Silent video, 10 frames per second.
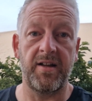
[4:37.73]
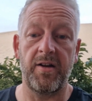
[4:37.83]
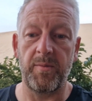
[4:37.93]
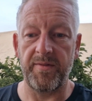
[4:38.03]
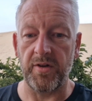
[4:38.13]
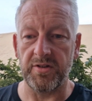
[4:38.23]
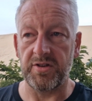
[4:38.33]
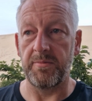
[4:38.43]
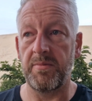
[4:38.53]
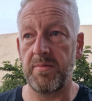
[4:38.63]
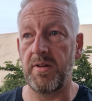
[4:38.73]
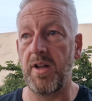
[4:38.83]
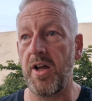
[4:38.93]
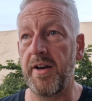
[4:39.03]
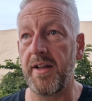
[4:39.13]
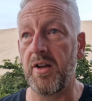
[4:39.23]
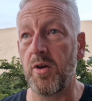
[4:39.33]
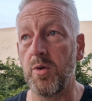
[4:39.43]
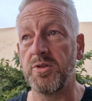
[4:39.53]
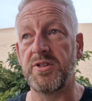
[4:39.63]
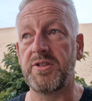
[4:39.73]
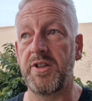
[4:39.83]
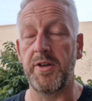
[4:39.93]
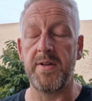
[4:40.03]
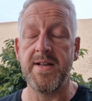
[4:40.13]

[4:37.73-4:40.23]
We've got some learning and courses to do,